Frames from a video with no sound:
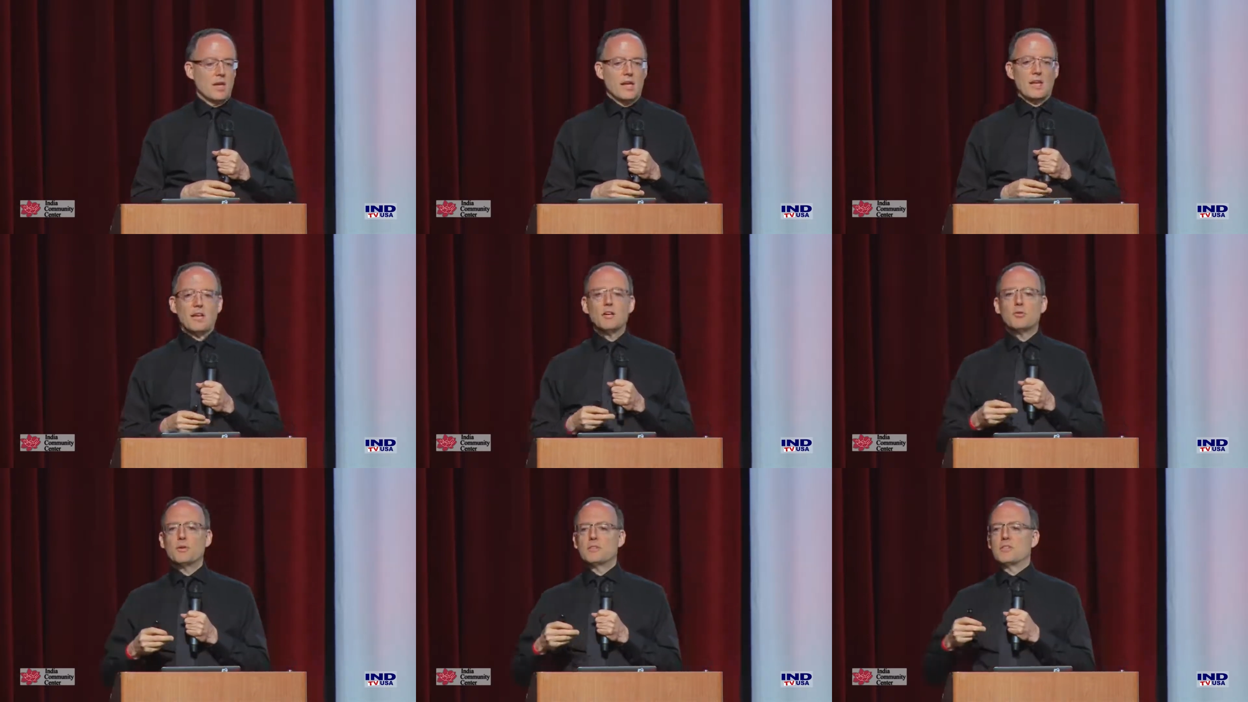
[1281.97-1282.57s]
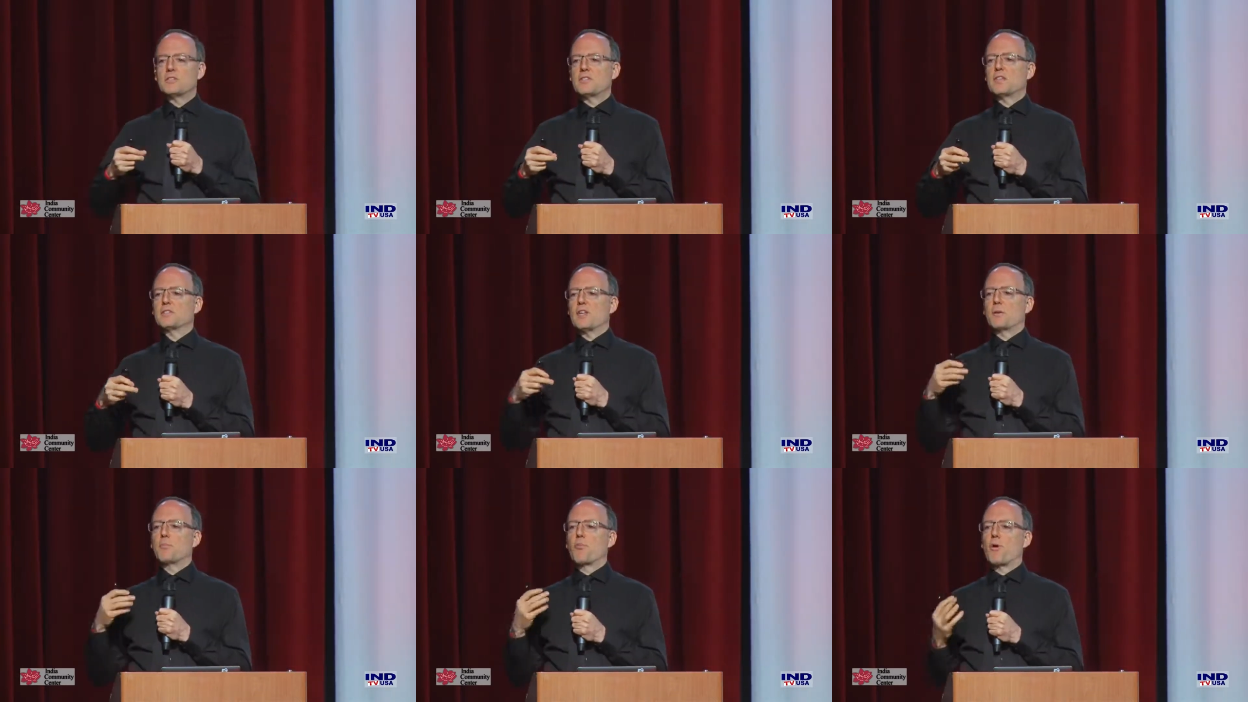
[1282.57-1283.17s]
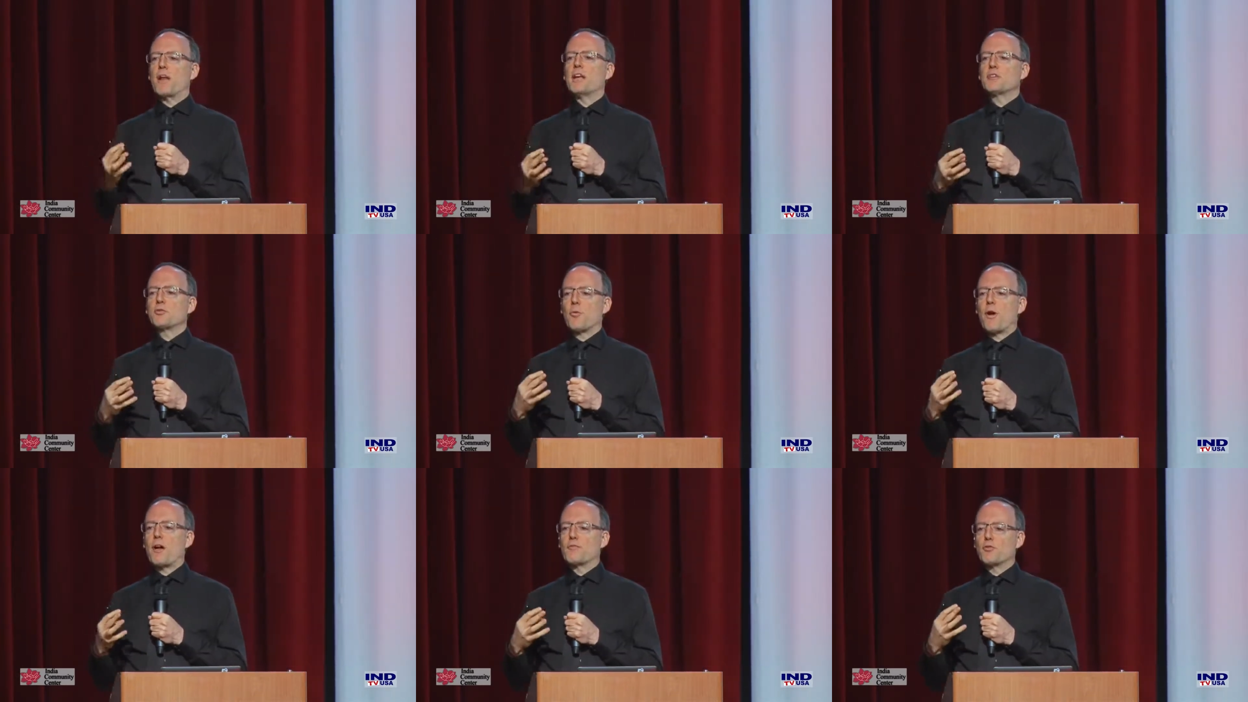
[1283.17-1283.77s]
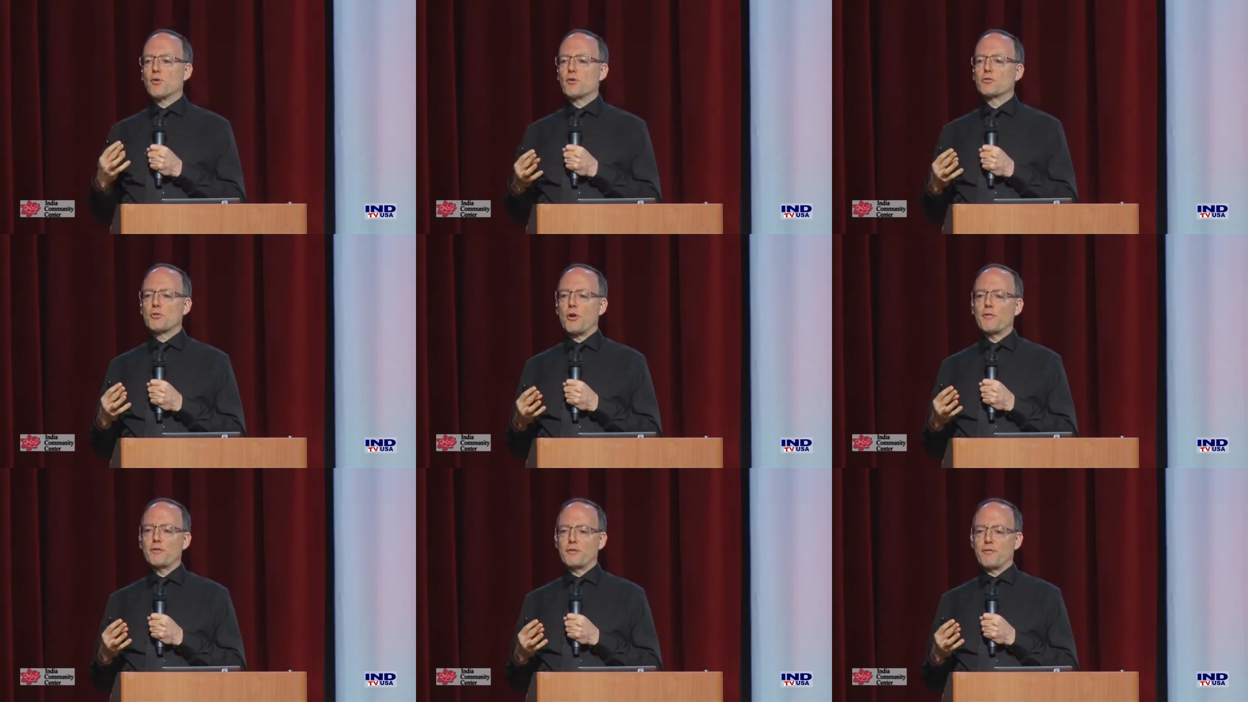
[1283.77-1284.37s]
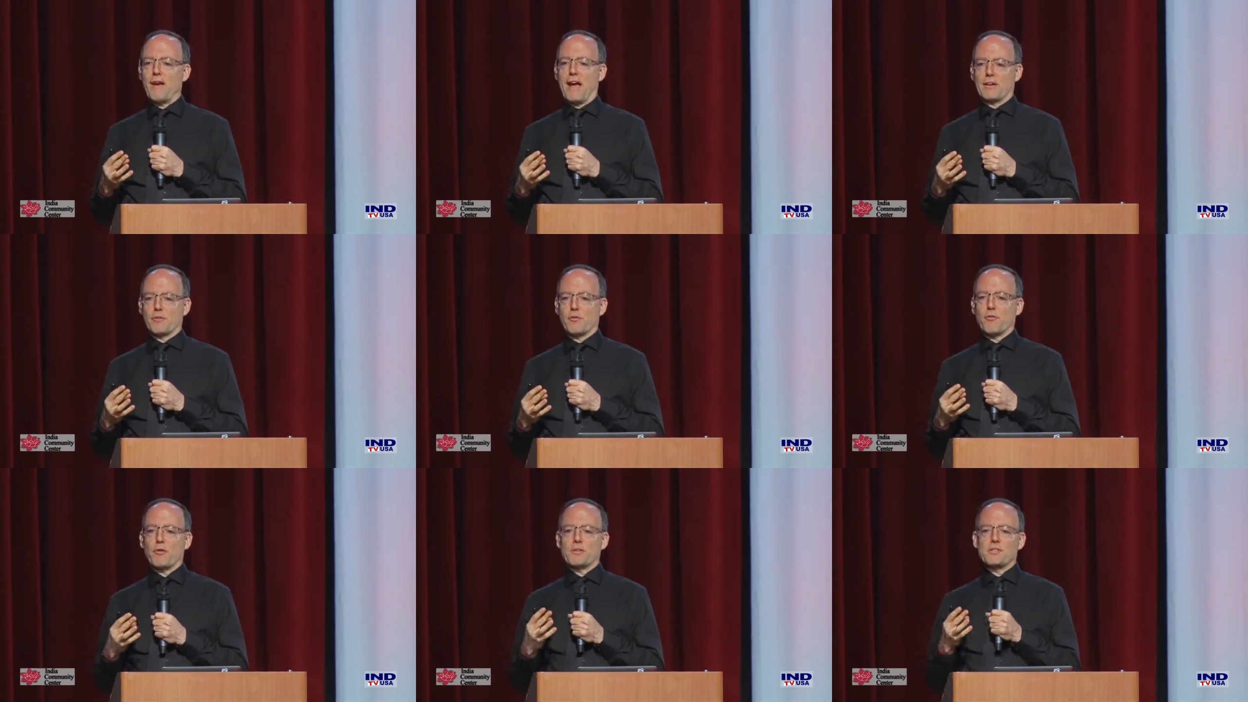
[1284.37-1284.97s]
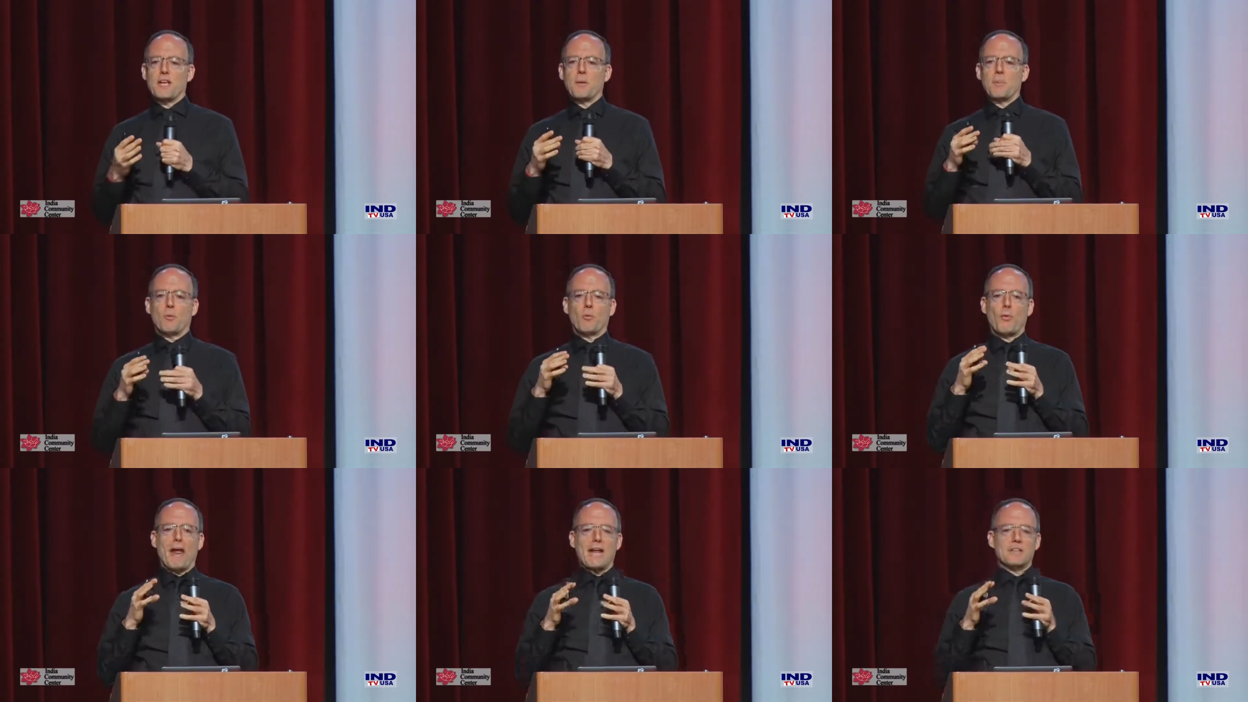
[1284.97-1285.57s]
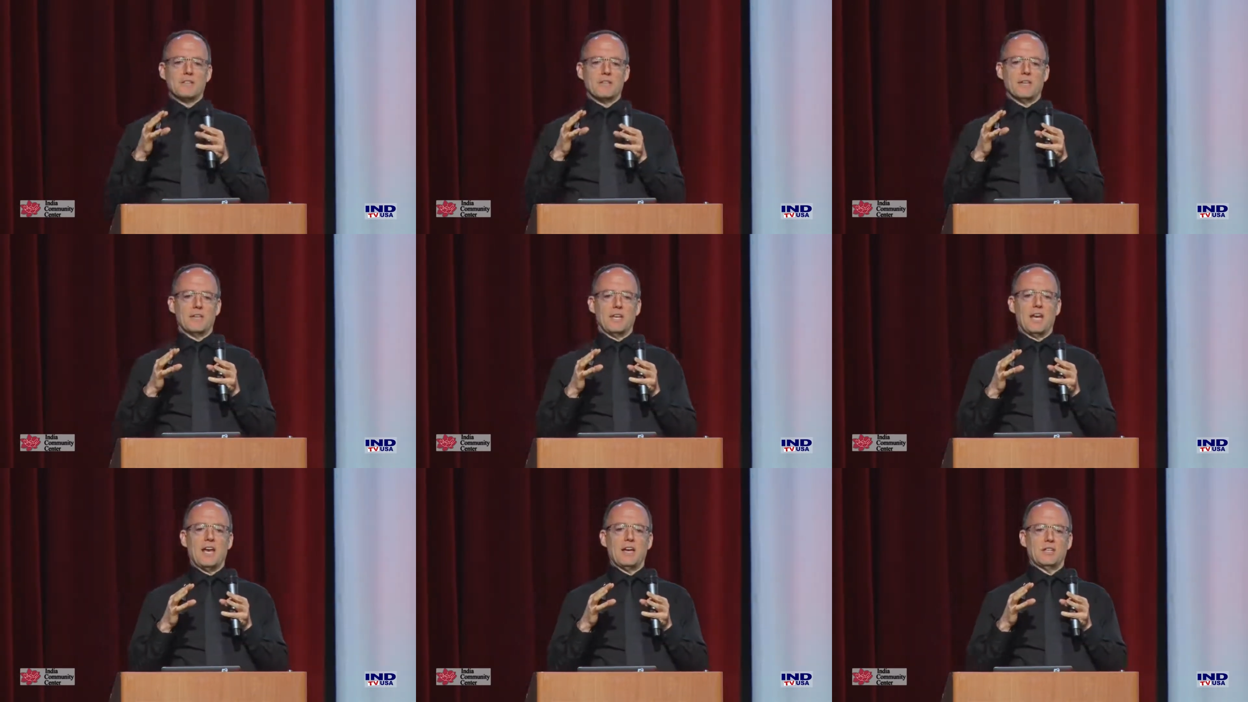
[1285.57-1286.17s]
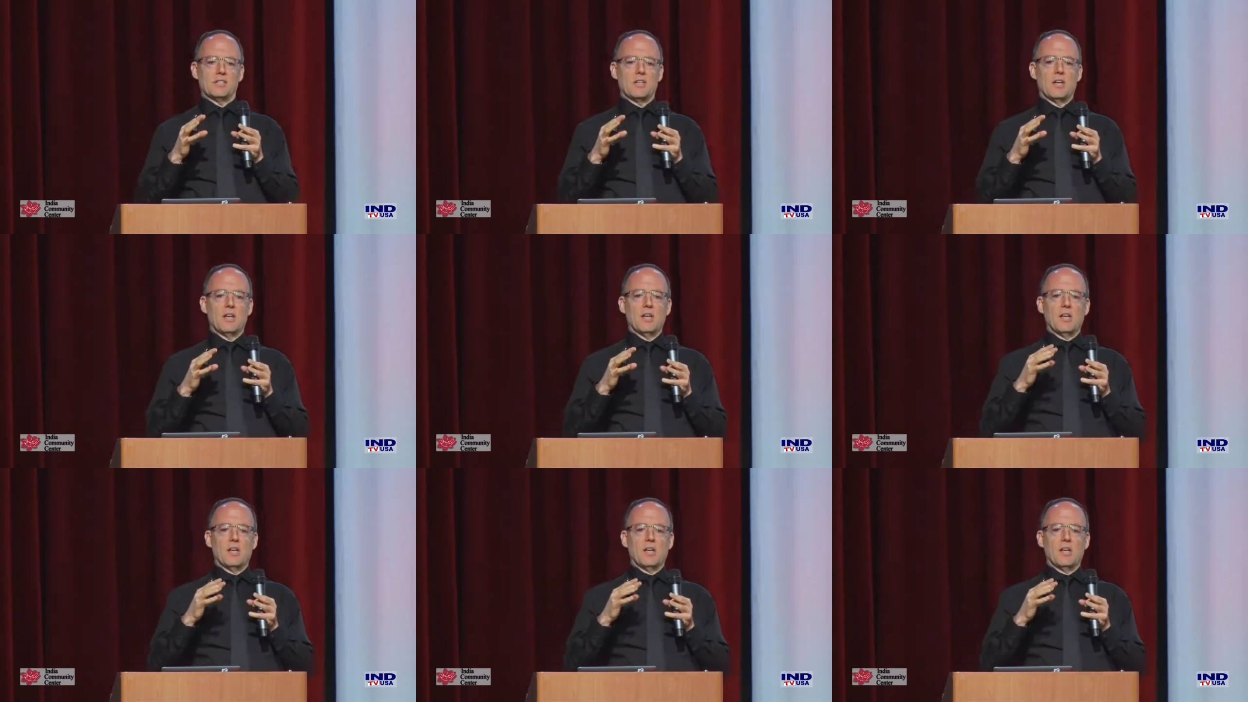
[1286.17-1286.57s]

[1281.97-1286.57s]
It increases things like brain-derived neurotrophic factor. For example, rats in a cage,